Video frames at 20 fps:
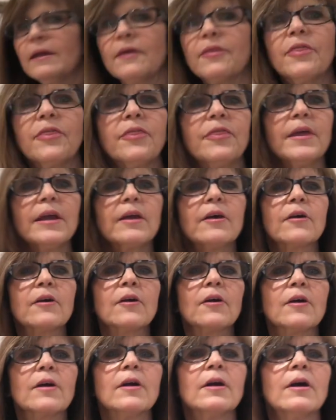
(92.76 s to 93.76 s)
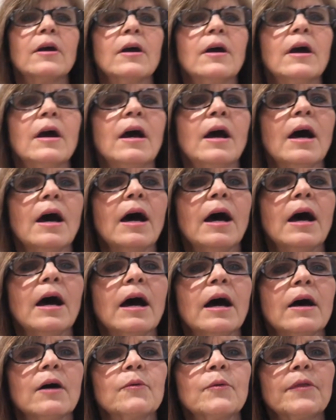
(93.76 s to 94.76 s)
a thicker
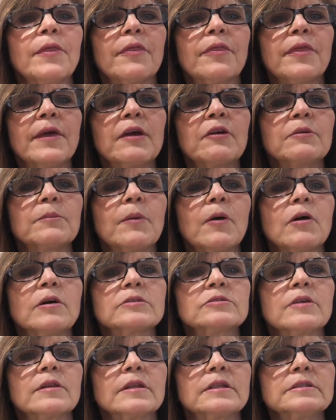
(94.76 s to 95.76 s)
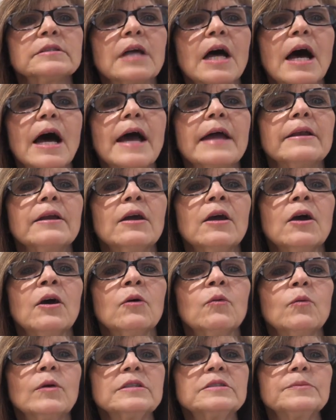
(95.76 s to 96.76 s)
uh, with thicker bars on the side,
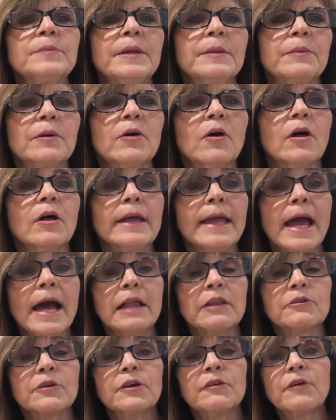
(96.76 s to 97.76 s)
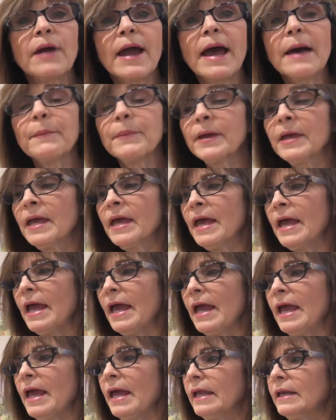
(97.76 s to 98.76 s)
which people call gallery wrap,
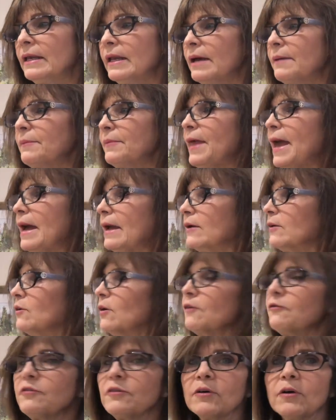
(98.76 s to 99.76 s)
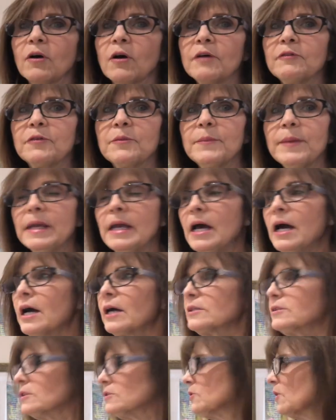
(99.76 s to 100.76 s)
and um, that can often often be
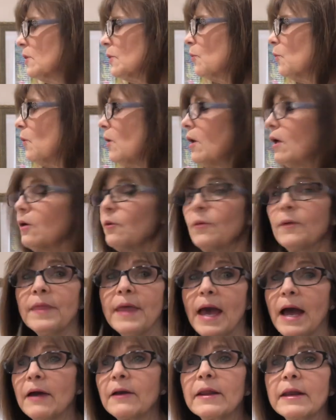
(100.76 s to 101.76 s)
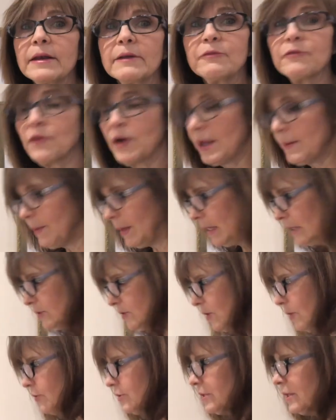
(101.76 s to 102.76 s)
hung just on the wall without any framing.
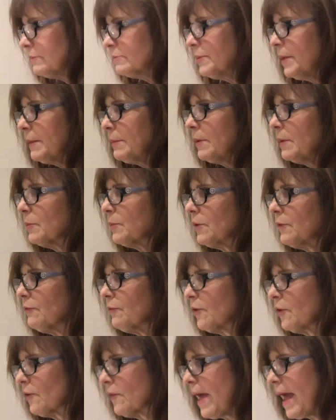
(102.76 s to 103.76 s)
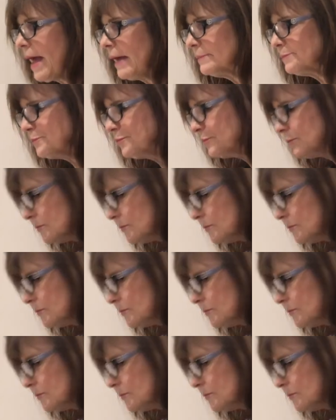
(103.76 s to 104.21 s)
So some people prefer that.